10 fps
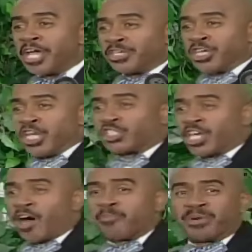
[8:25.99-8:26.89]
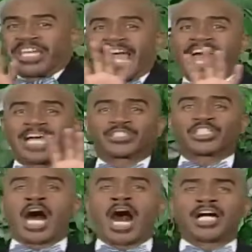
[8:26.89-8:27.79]
Ye shall be as
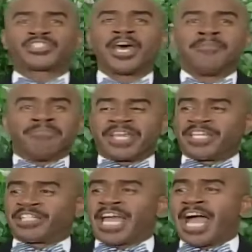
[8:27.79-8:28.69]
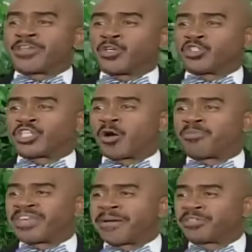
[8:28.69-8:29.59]
gods, meaning now you shall
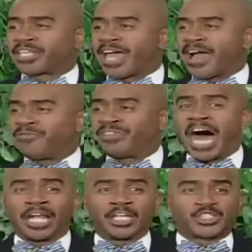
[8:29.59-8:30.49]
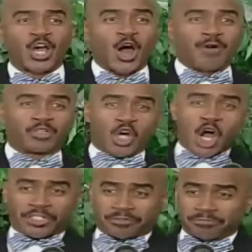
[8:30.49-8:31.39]
be able to have knowledge of
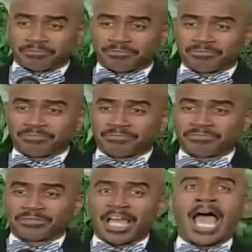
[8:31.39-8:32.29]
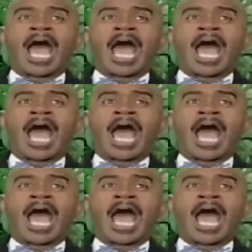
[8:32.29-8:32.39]
good and evil.